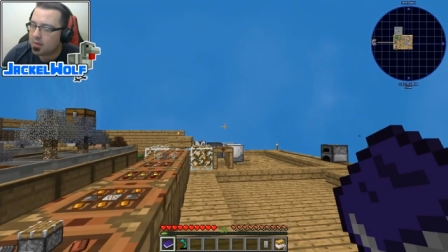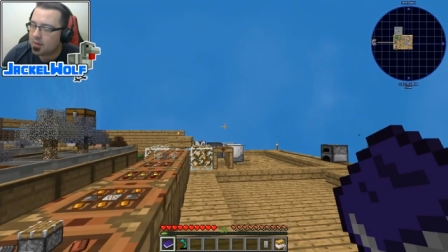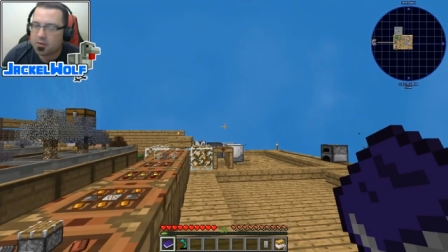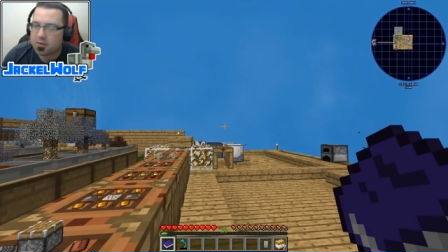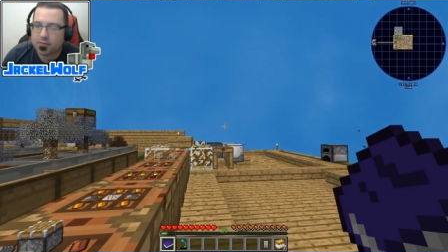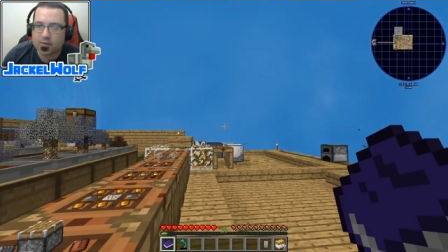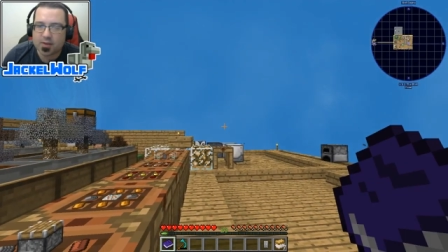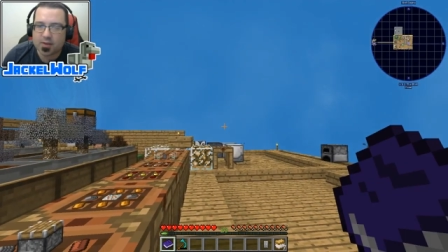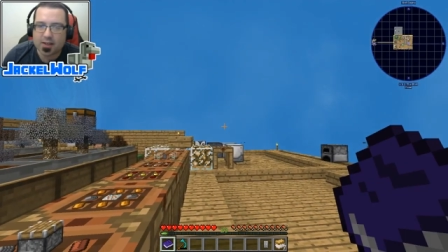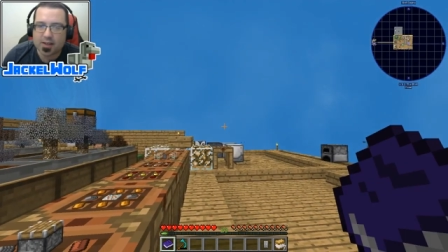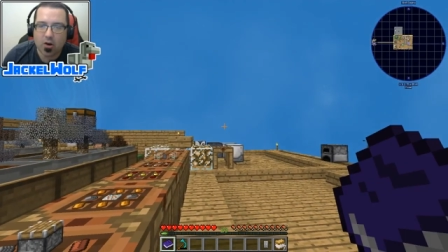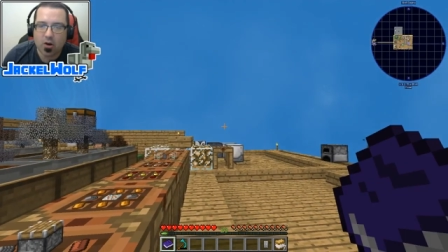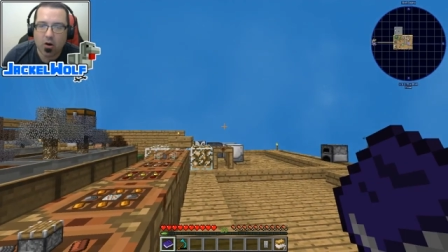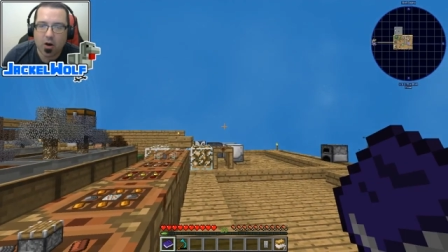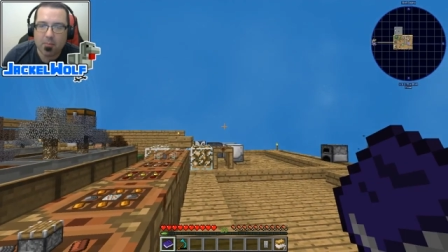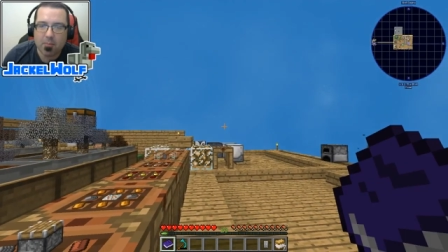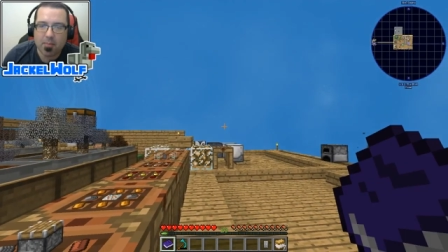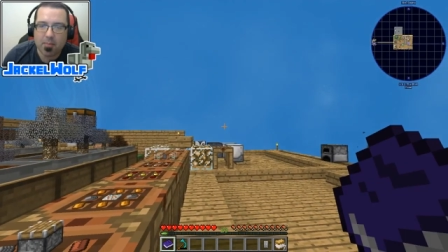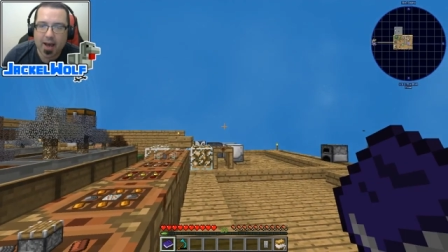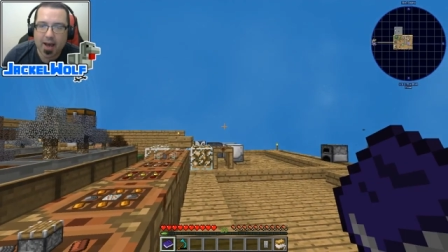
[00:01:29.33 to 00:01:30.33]
I believe it was the
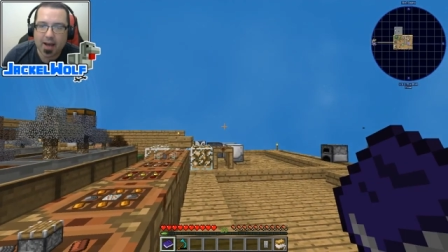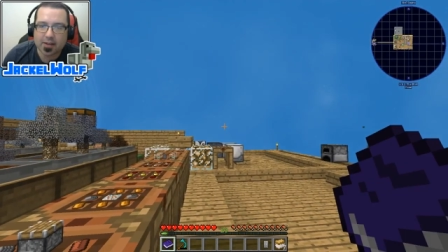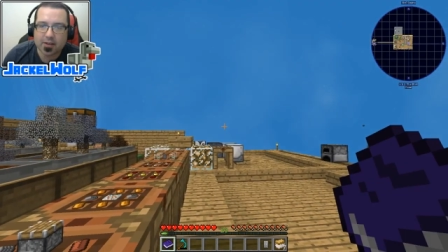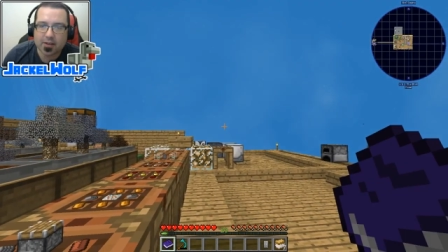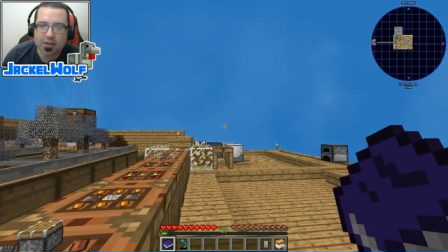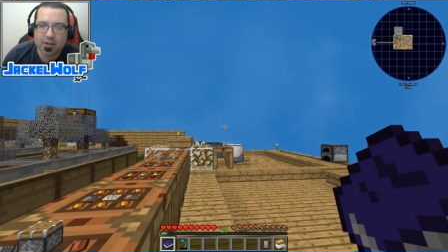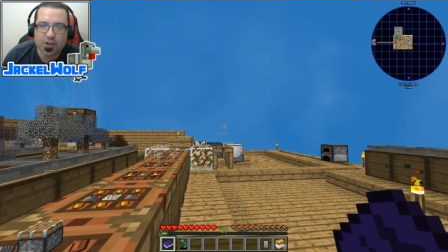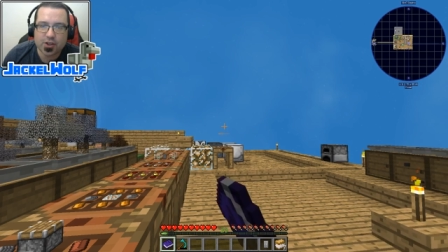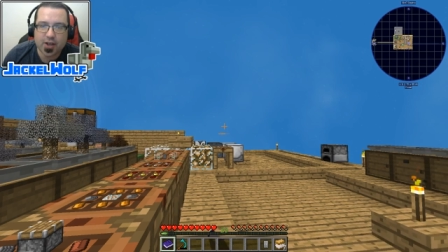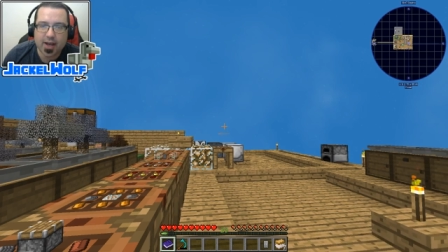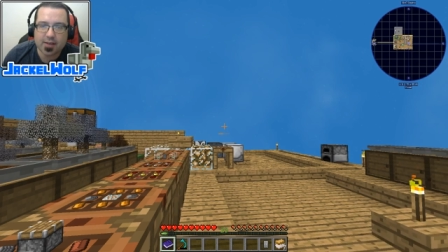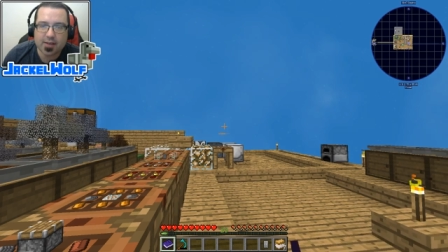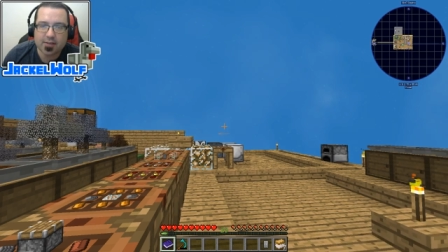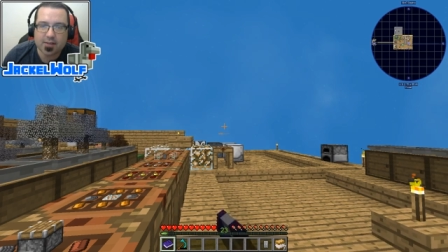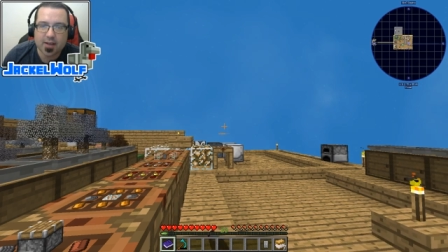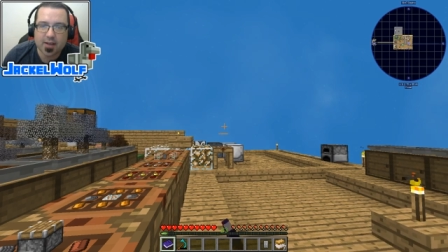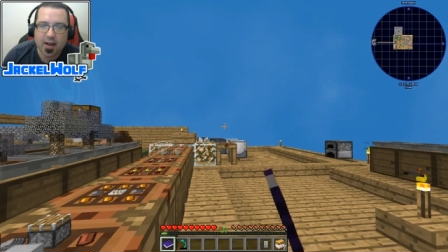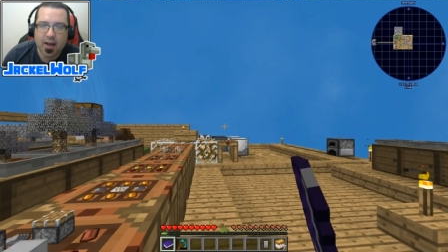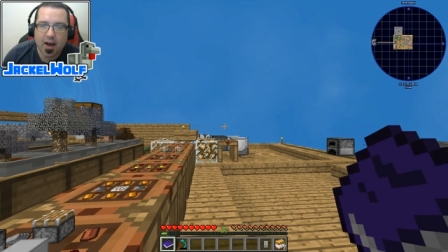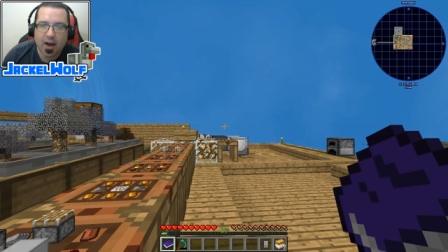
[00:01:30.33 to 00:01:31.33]
compact
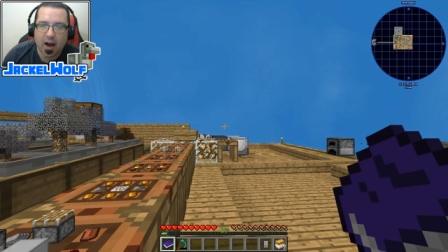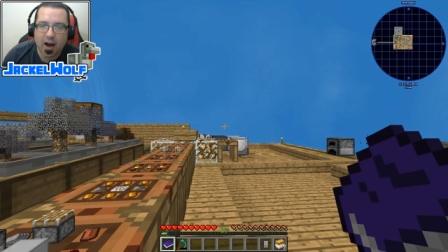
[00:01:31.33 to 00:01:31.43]
chest,